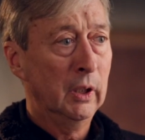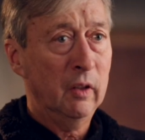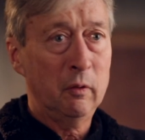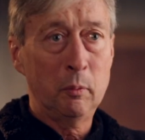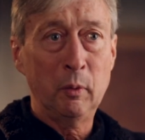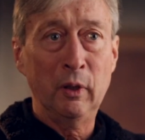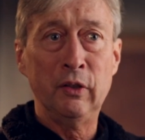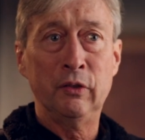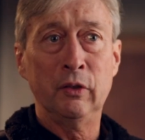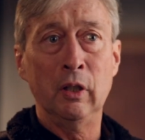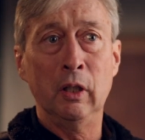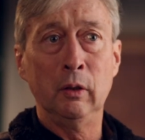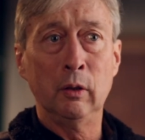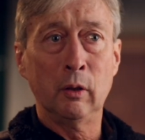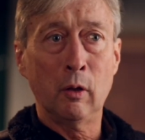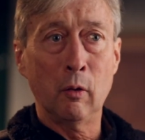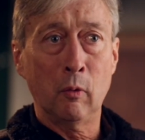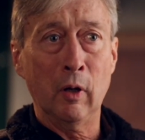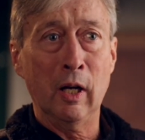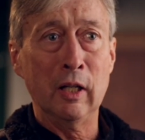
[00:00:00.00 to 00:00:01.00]
Everybody's saying,
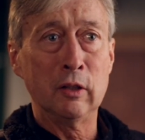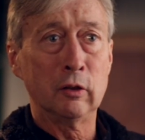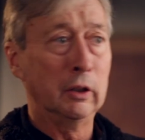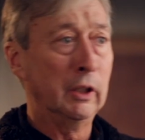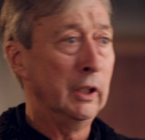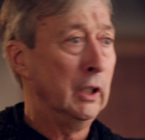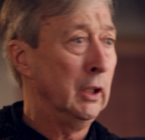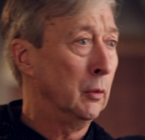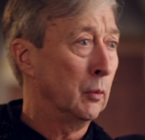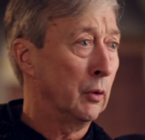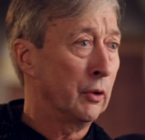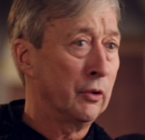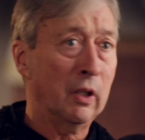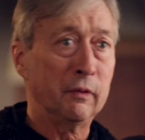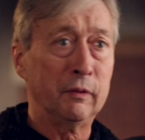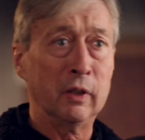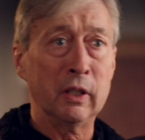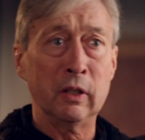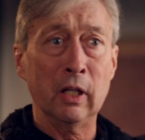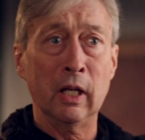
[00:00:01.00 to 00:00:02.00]
congratulating or
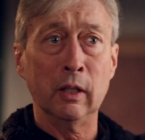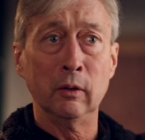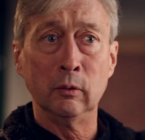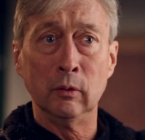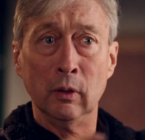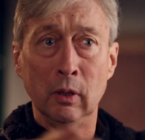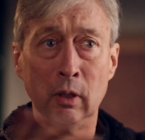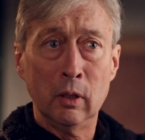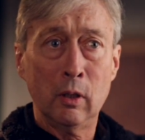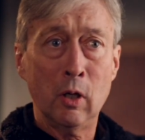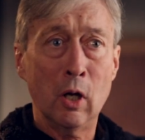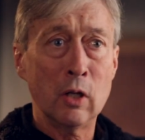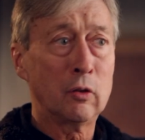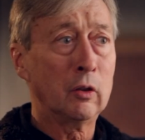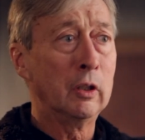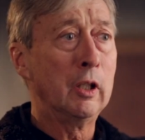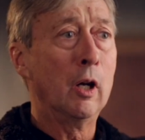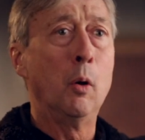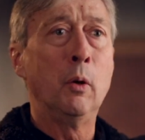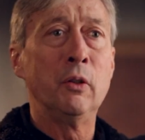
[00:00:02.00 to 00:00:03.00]
stuff like that, and
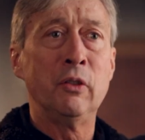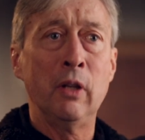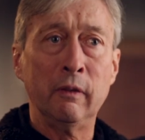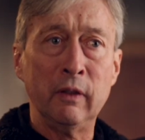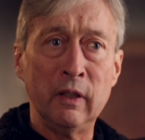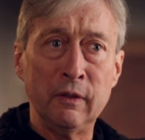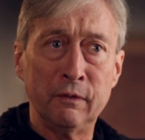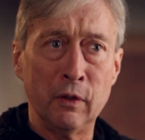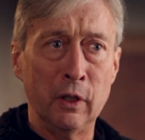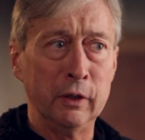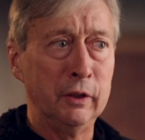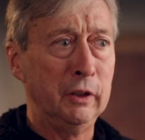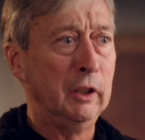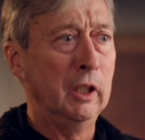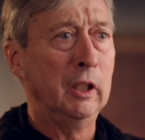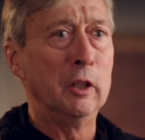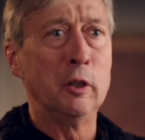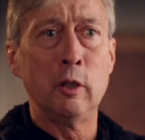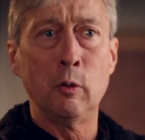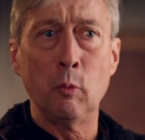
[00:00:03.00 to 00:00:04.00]
constantly always having fun, and
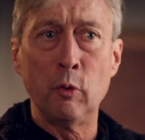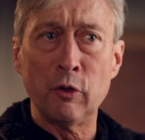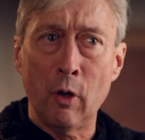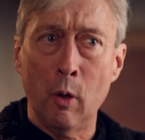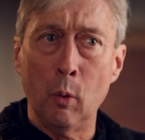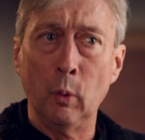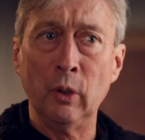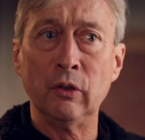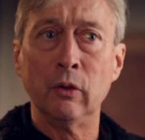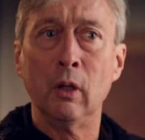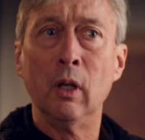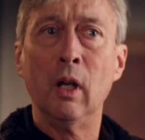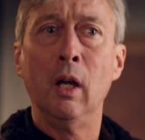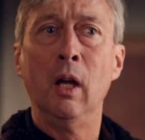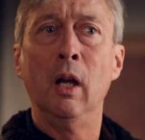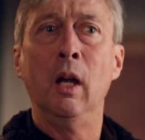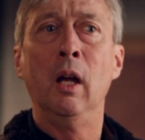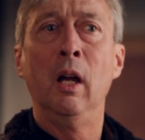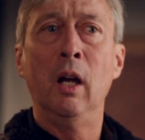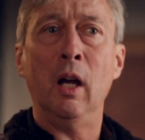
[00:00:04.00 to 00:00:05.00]
the energy was always
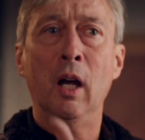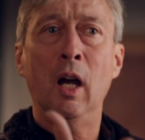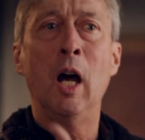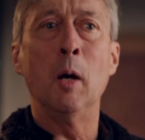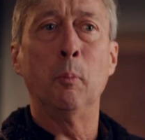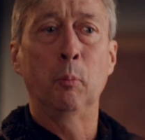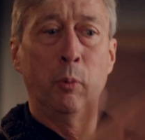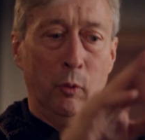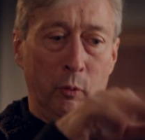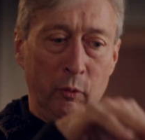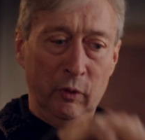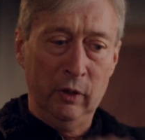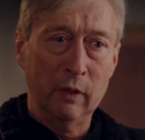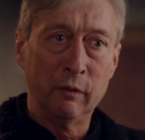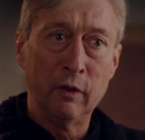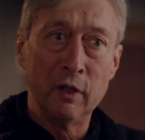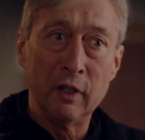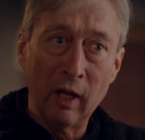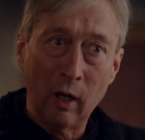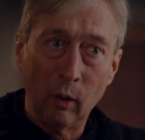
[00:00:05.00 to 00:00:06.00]
up,
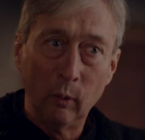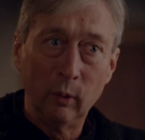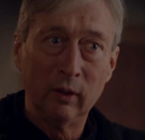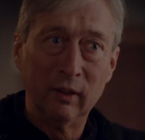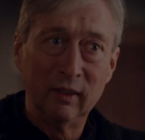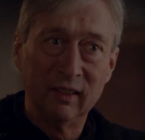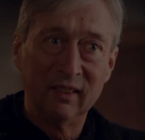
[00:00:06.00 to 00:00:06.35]
never down.